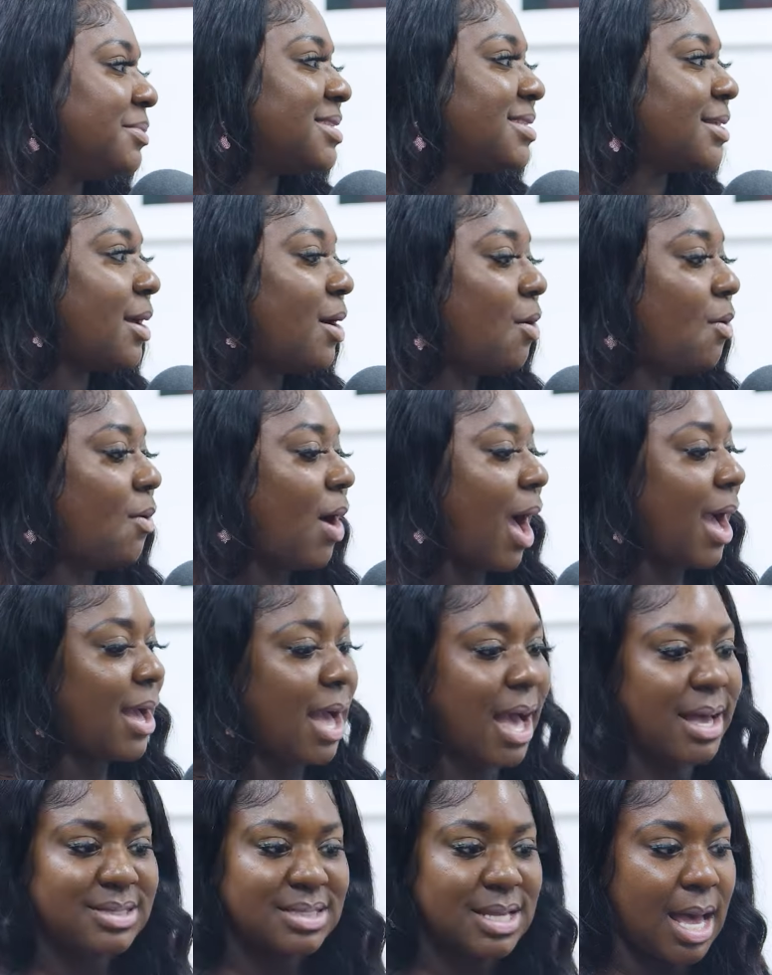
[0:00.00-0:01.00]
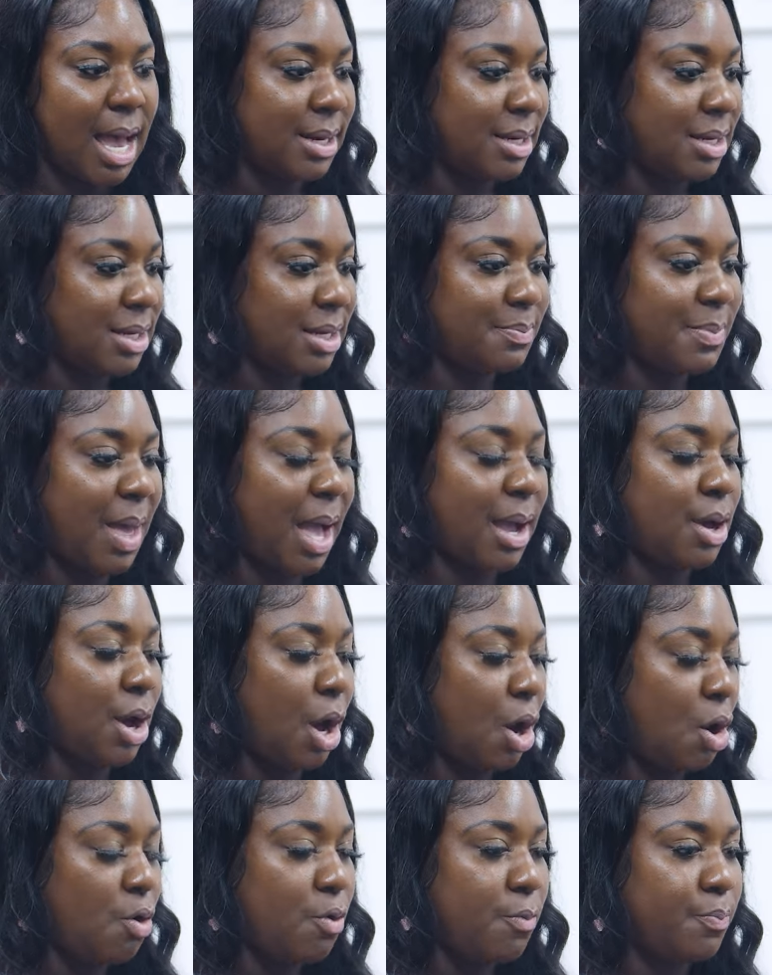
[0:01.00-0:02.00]
So I signed up. I
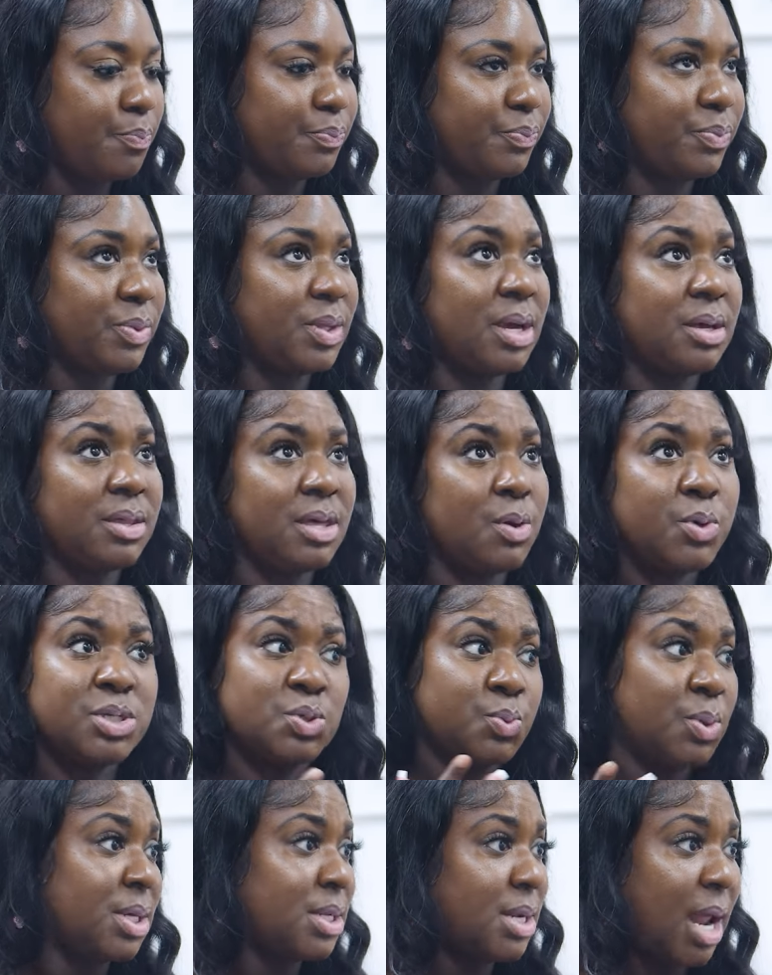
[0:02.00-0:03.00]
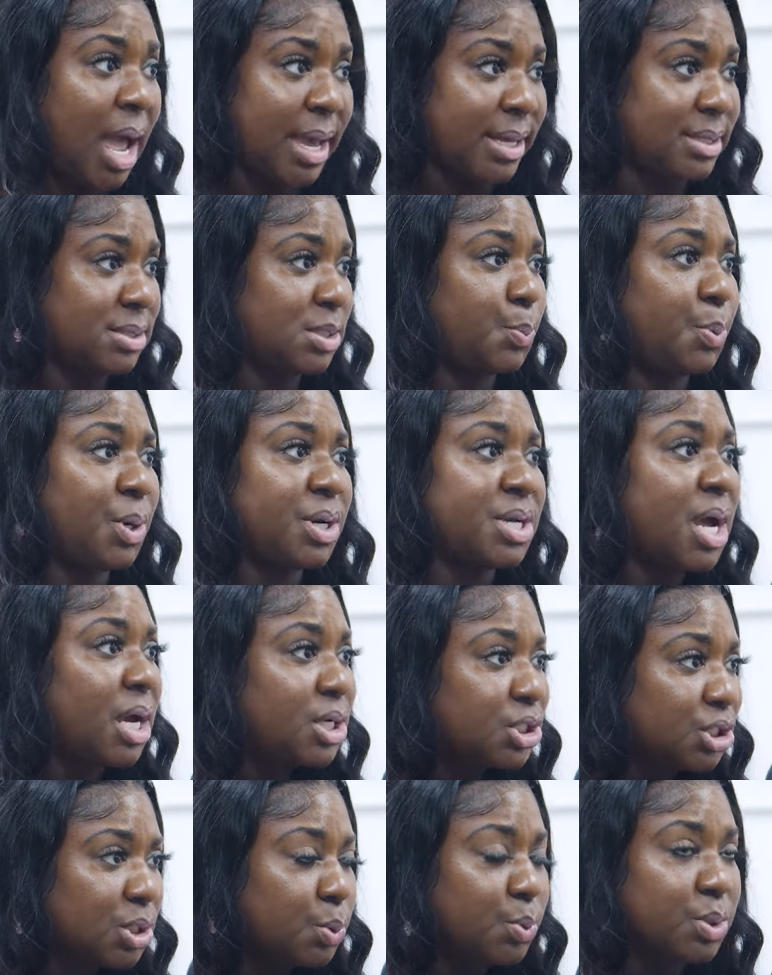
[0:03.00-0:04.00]
go. It was really nice. The
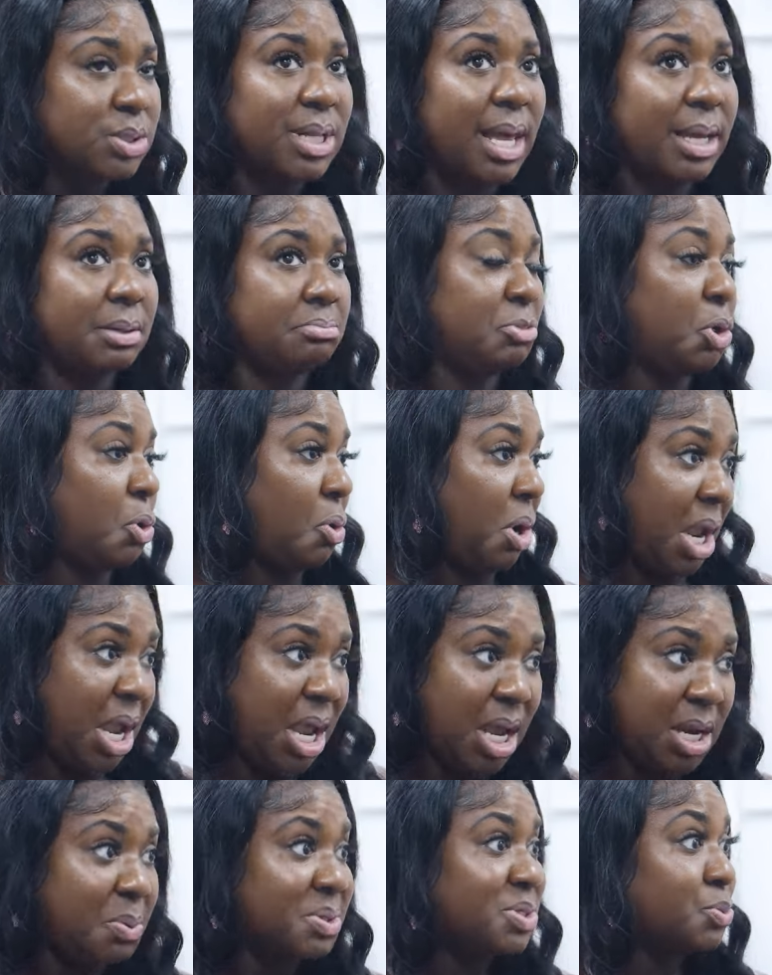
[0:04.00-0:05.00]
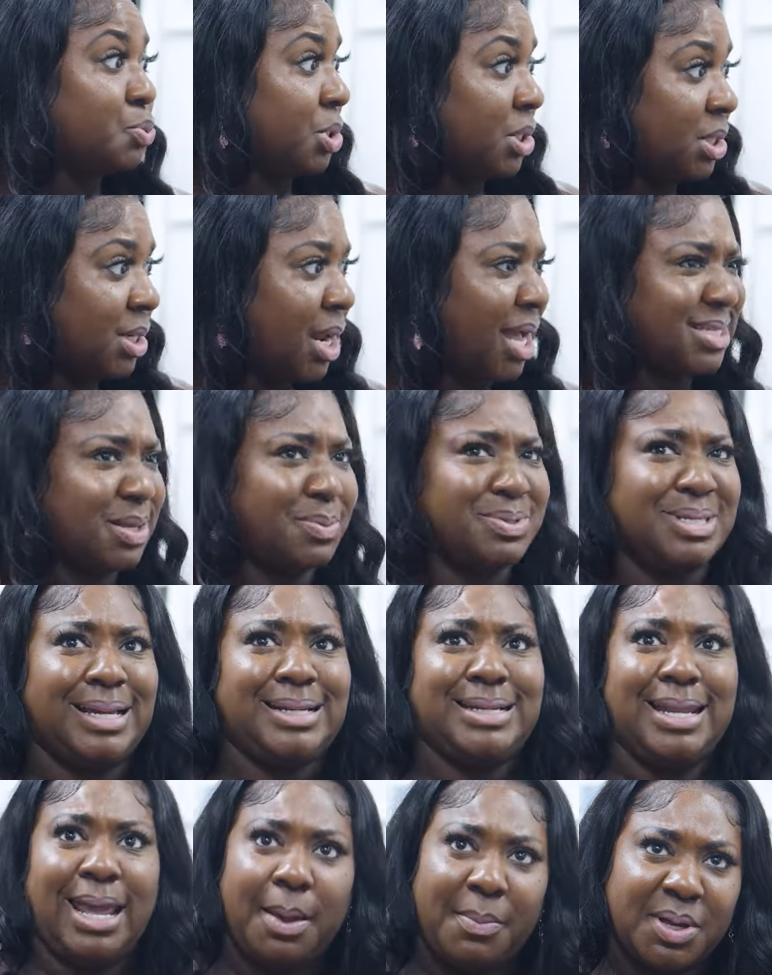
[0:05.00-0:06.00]
production was like grand. It was really nice. I was
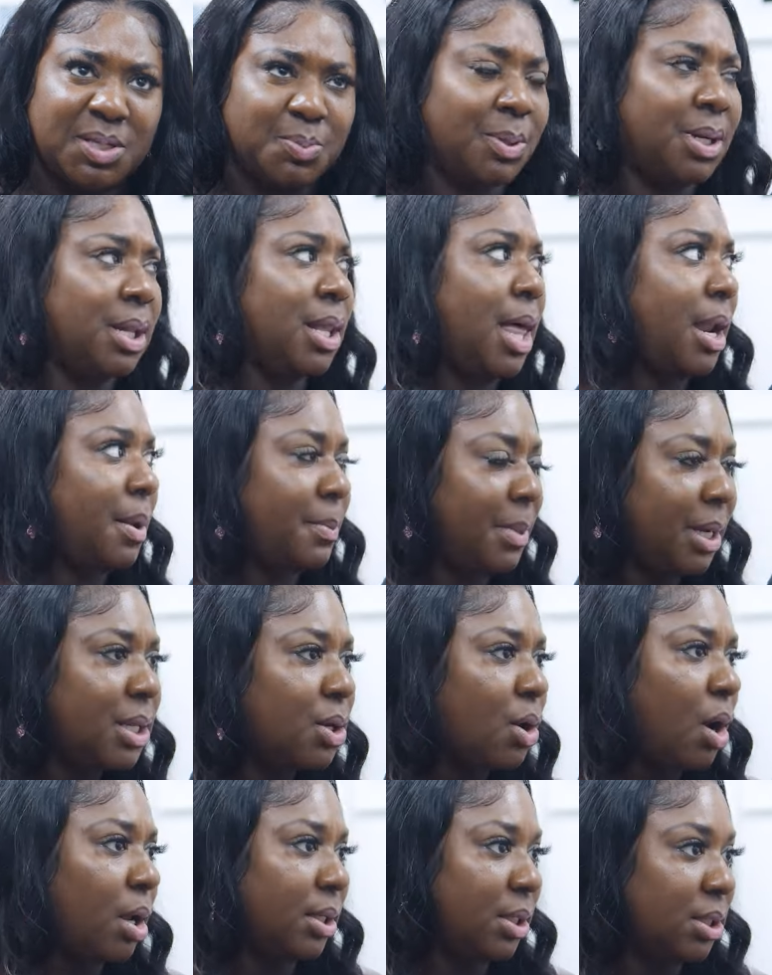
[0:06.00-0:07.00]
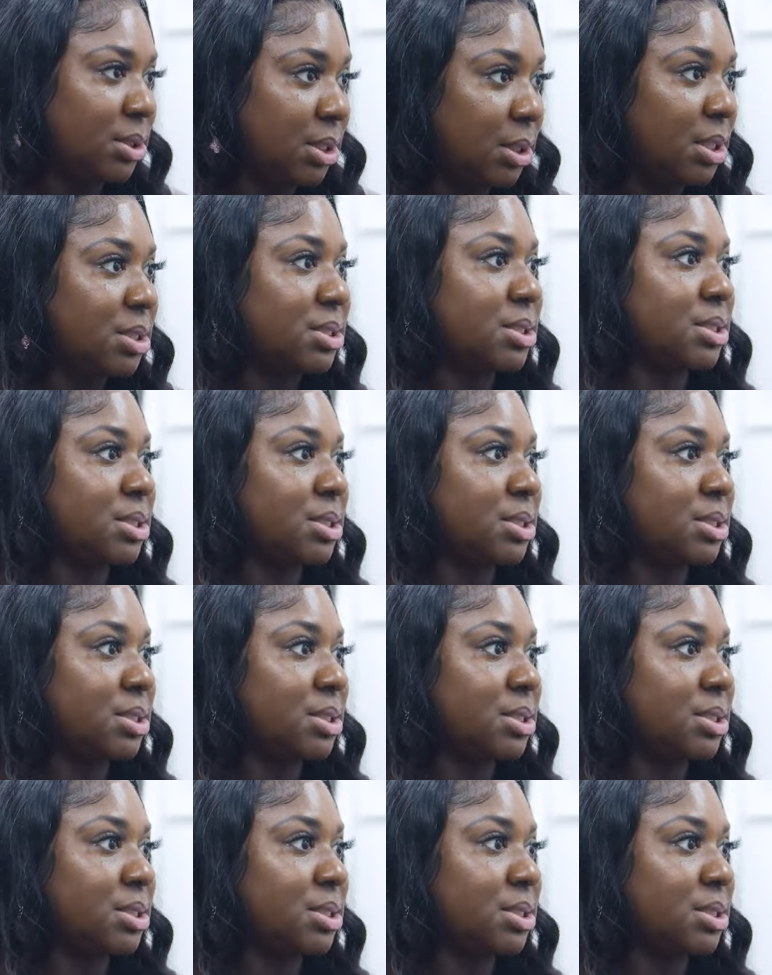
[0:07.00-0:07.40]
like, damn, I spent a lot of money on this.